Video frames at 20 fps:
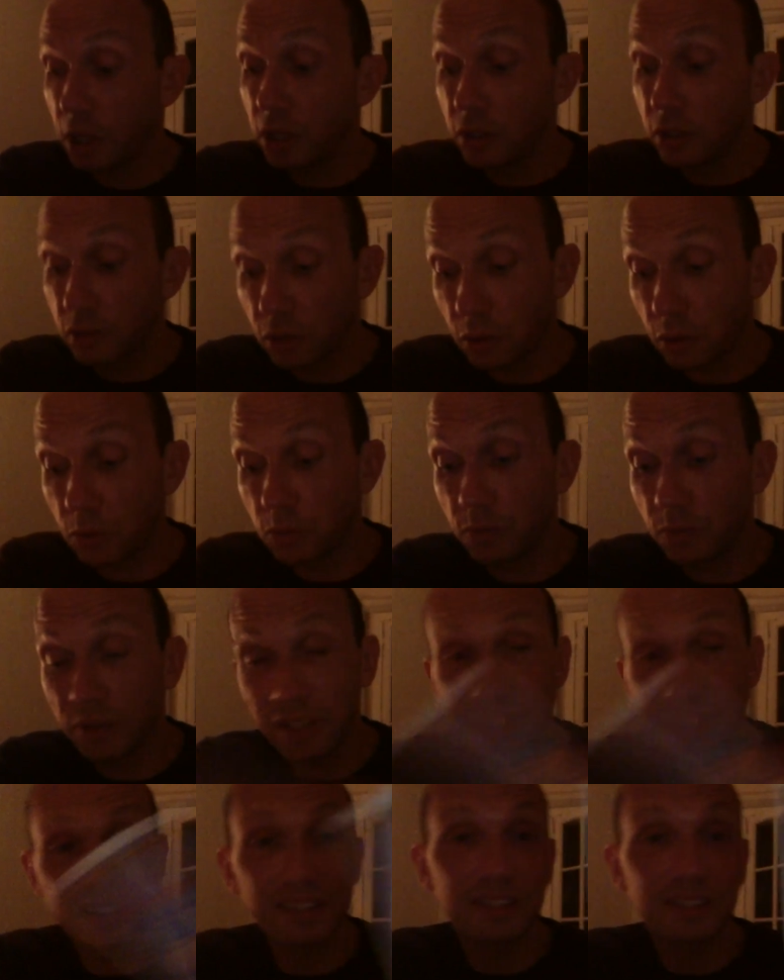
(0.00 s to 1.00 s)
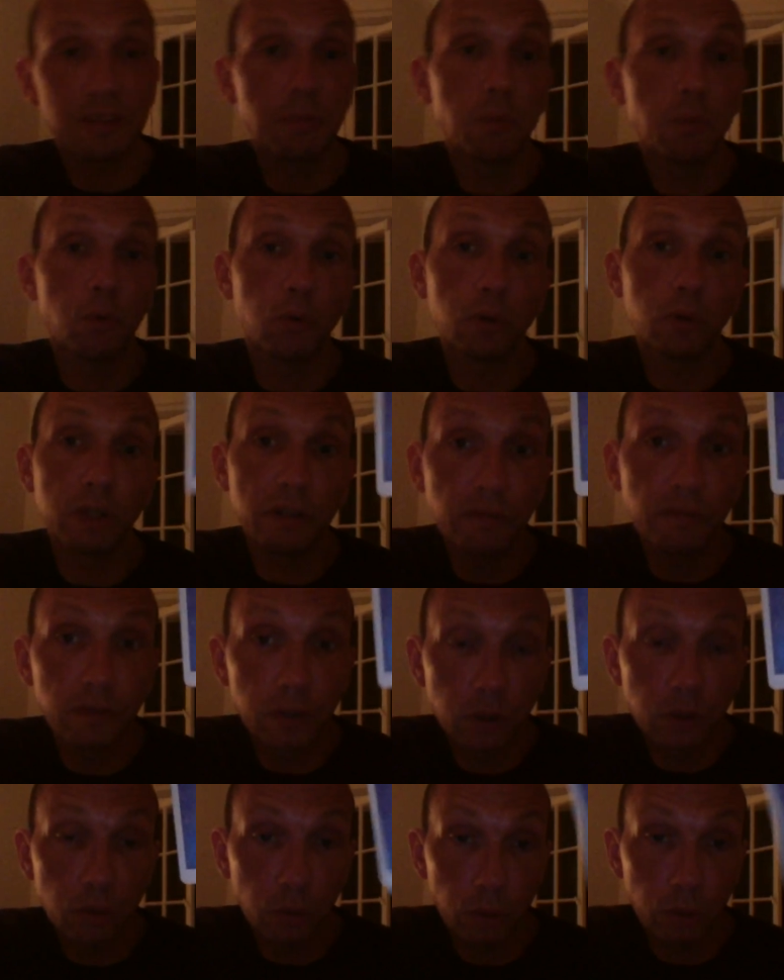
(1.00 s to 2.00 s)
So this is the moral
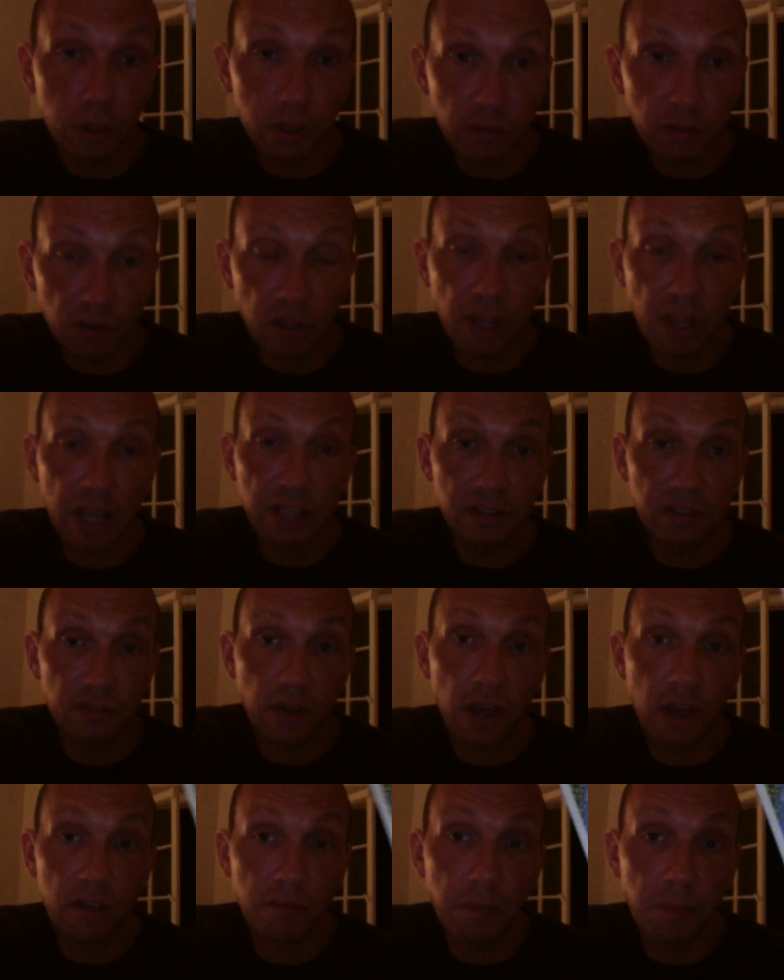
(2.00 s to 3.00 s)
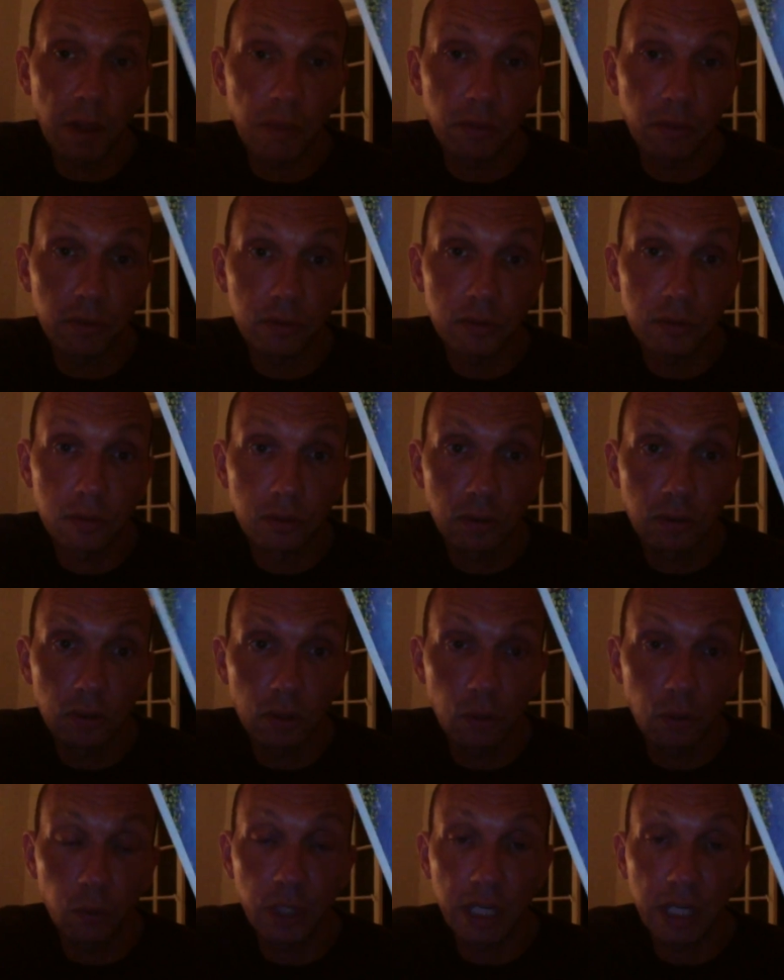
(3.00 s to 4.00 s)
inventory of the last 5 months
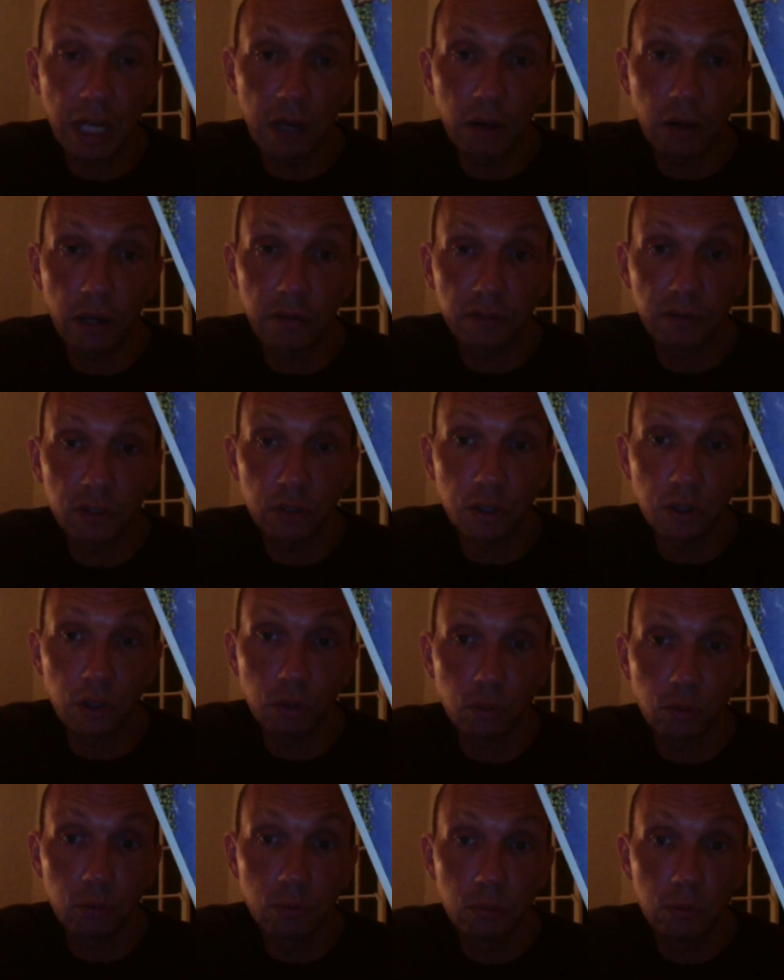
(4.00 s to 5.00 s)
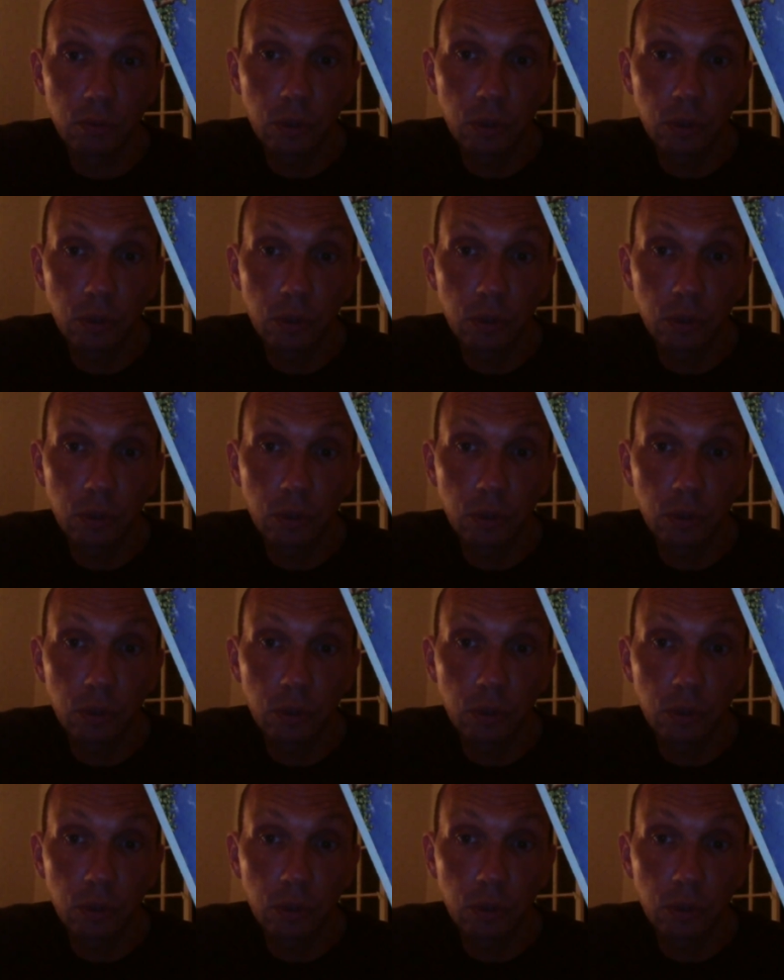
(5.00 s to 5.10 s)
that we now have to do.